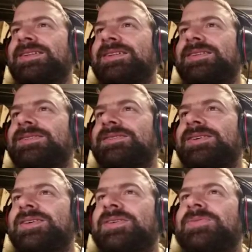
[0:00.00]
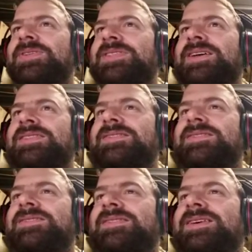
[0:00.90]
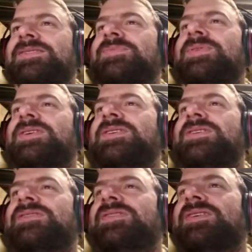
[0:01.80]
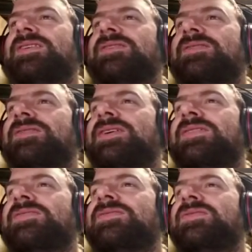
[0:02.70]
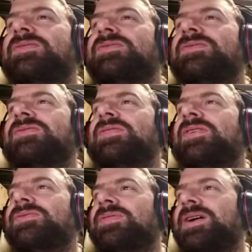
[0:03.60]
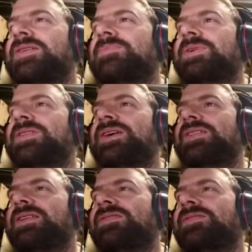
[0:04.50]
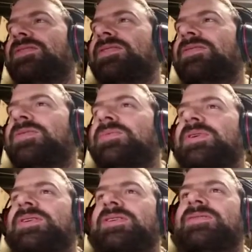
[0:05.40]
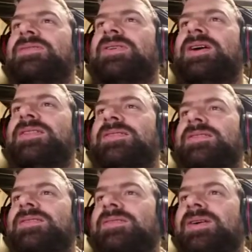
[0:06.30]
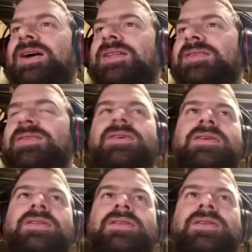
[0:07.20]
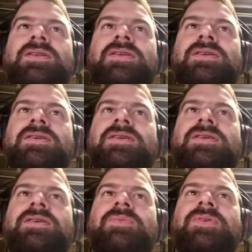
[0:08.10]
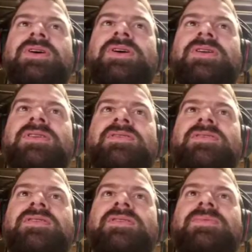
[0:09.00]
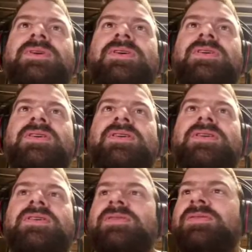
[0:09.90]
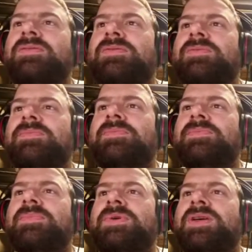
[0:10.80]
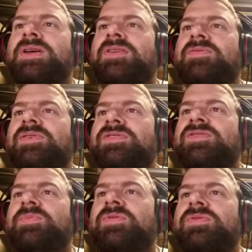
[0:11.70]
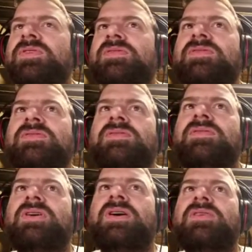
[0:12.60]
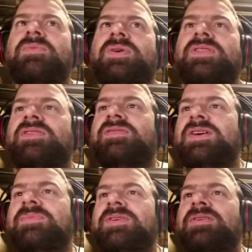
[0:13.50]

So you don't want that weirdness there. So that looks not right, but at least you got no weirdness, right? Right? Oh boy, this is gonna be hard. Invert smoothness. What does that mean?